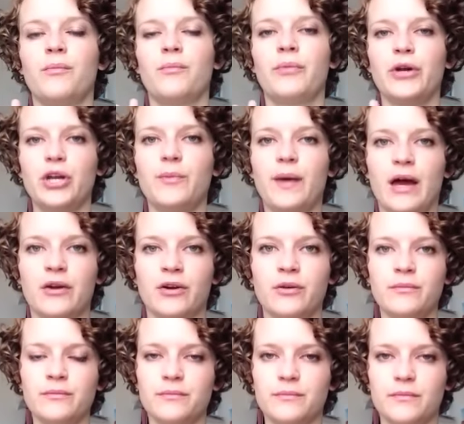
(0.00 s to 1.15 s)
put your
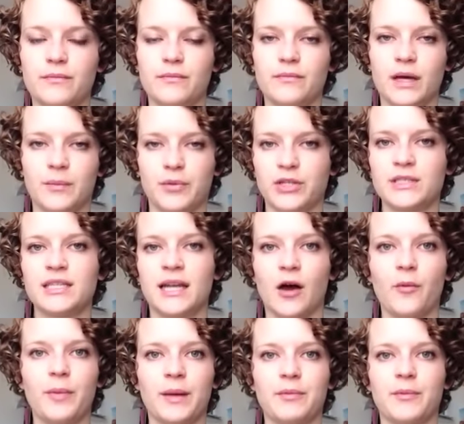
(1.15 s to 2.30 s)
pattern, a printed
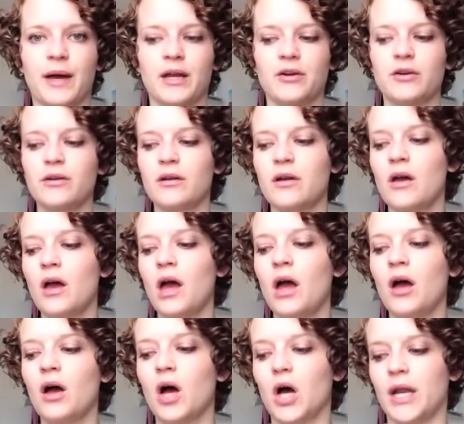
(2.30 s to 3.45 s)
out paper pattern,
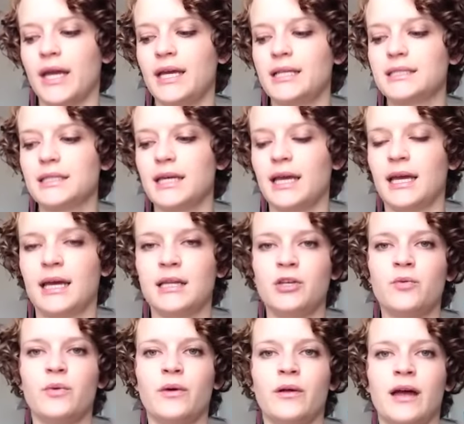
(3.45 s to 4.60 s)
on it, and you
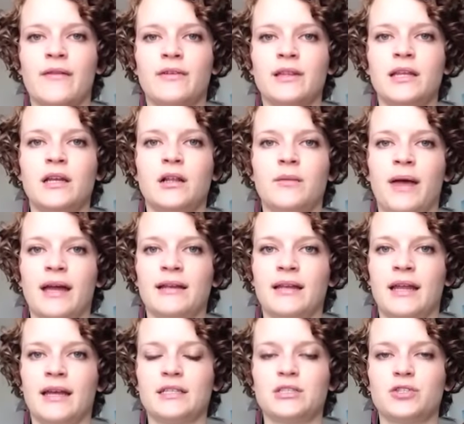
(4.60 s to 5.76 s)
will have a little
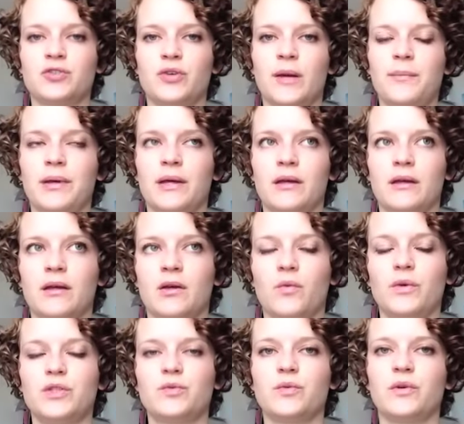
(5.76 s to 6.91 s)
magnetic strip
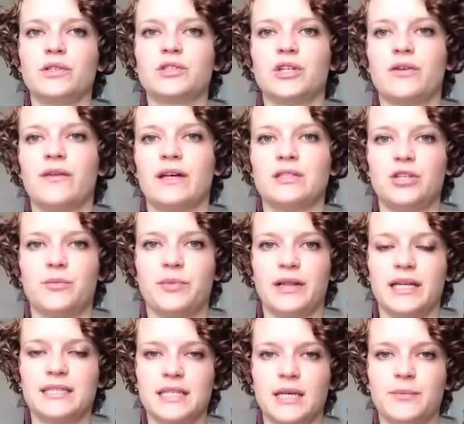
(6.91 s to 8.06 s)
which will serve as your
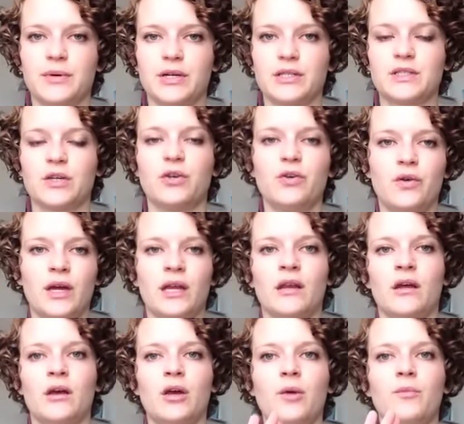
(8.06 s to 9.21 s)
place keeper, so you can
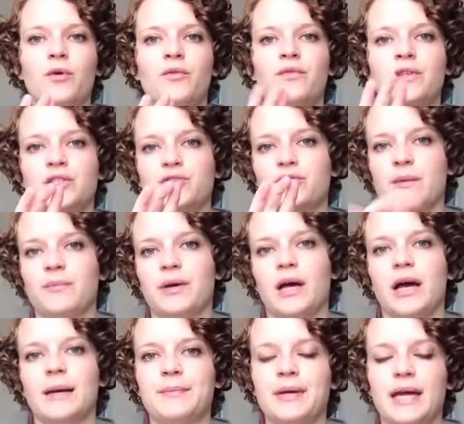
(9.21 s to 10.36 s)
move the strip
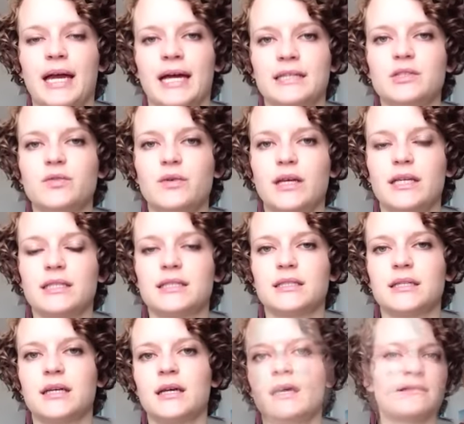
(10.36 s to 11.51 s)
up as you knit.
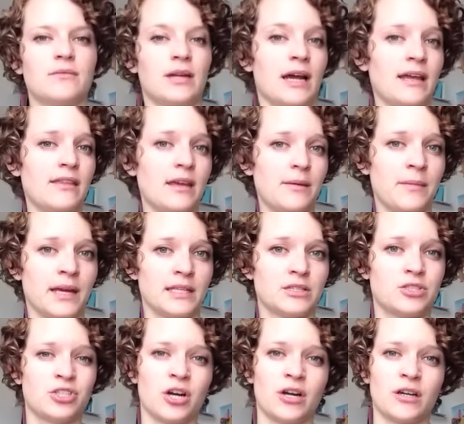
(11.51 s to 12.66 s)
What I think makes
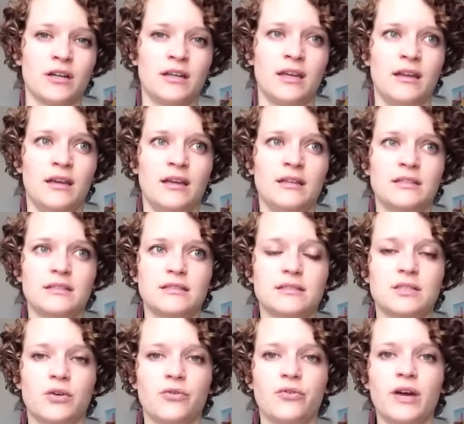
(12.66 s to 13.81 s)
chart knitting
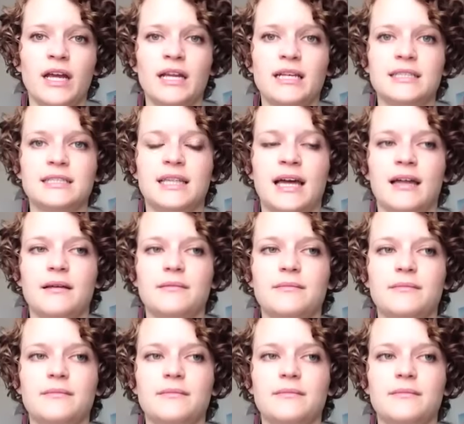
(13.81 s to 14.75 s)
so great is that